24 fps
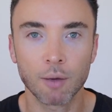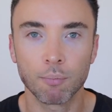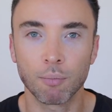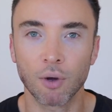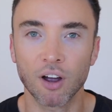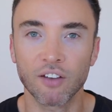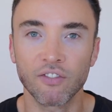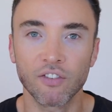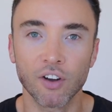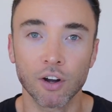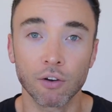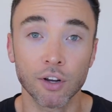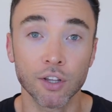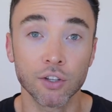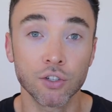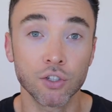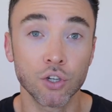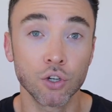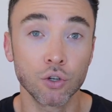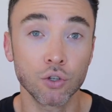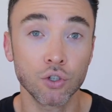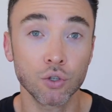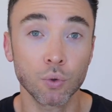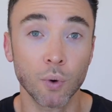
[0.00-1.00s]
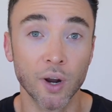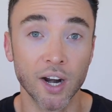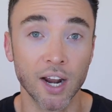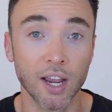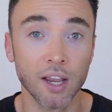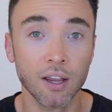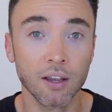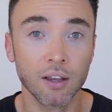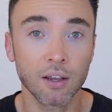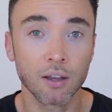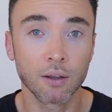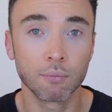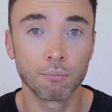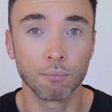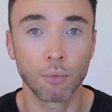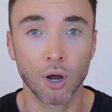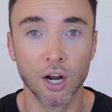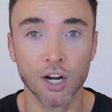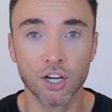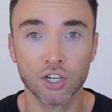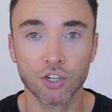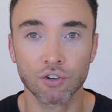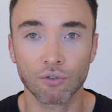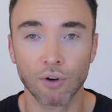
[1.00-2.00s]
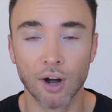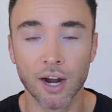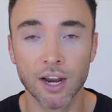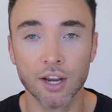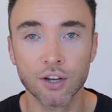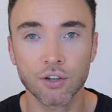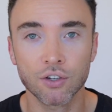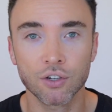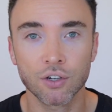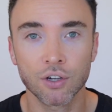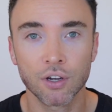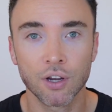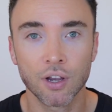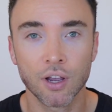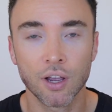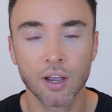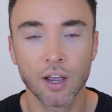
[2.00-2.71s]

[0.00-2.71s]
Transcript: by figuring 220 minus your age